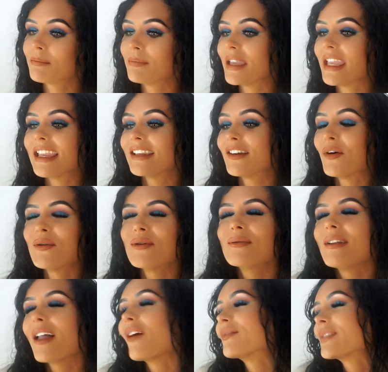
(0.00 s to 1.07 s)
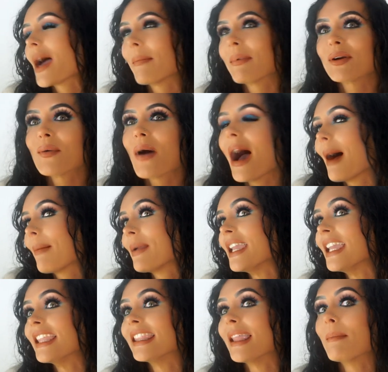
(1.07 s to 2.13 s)
being all loved up and all
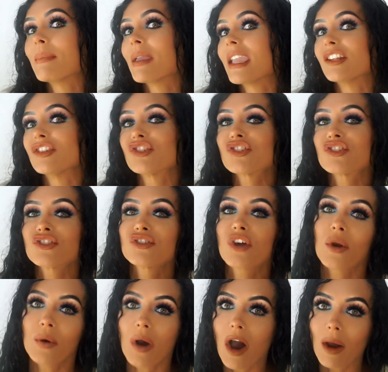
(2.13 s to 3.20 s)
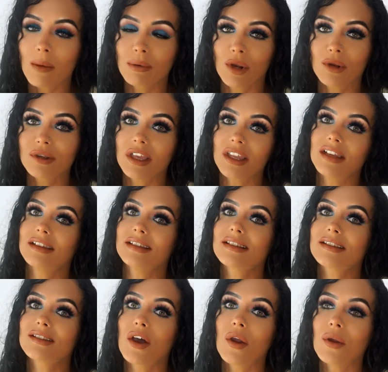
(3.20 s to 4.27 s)
happy, and then being so heartbroken and
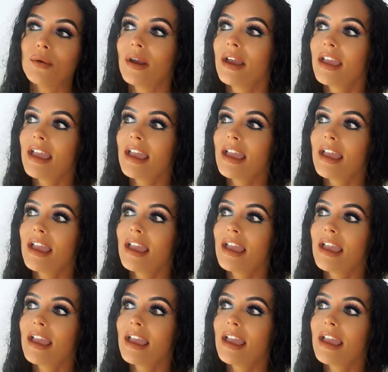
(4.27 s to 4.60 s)
so